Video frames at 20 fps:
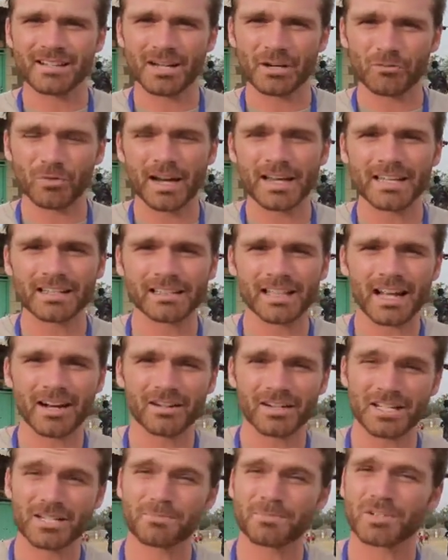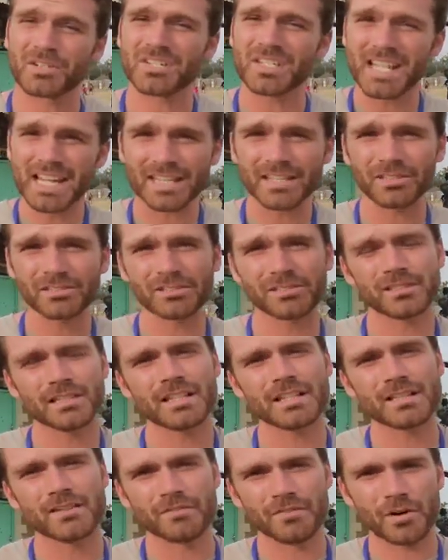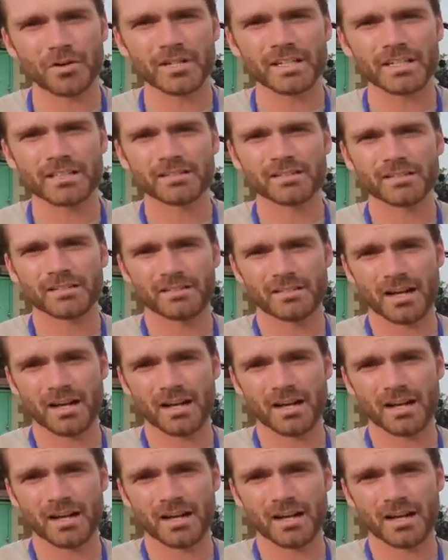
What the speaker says: irregularities, particularly the voting